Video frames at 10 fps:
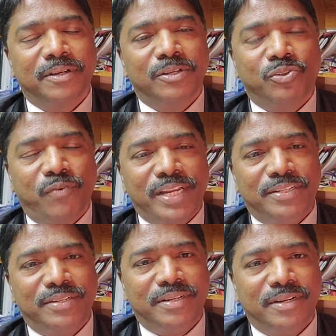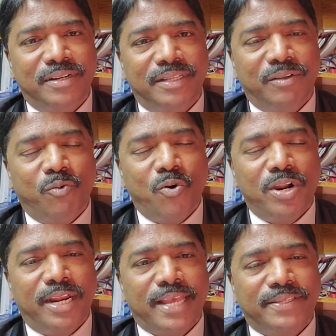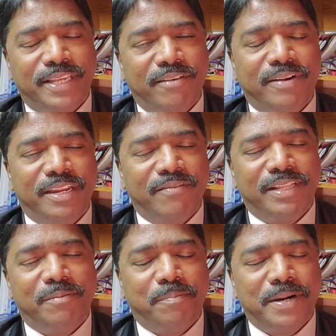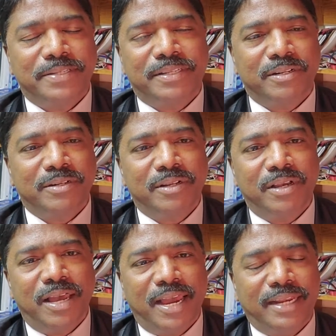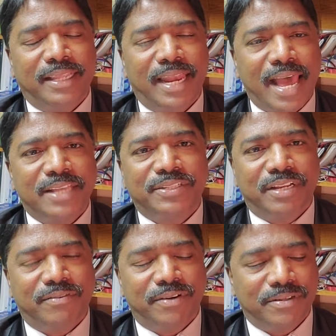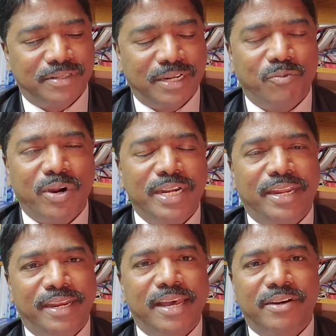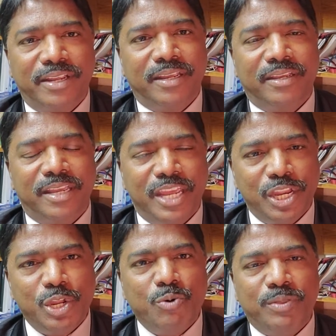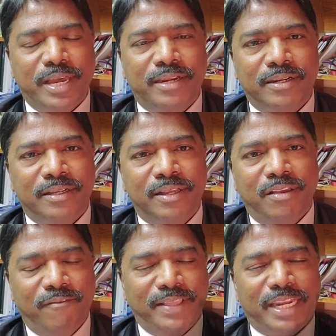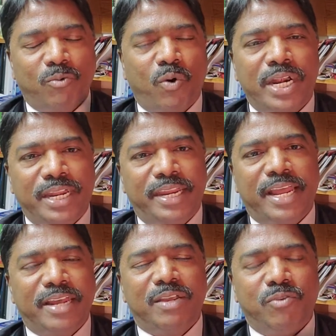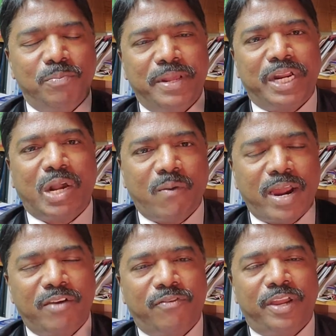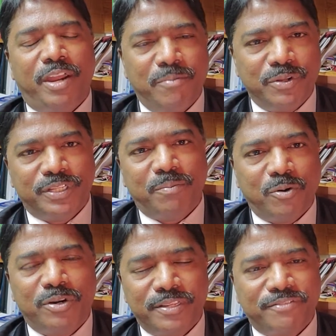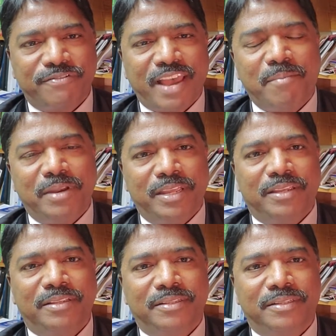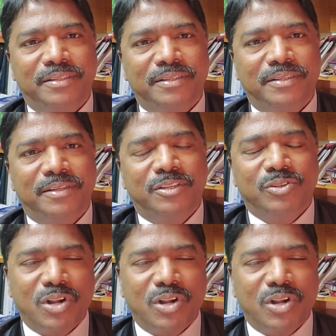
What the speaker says: So when the owner has given even the person in the last hour that 1 denarii, he knew that that 1 denarii would be required for him to support his family. So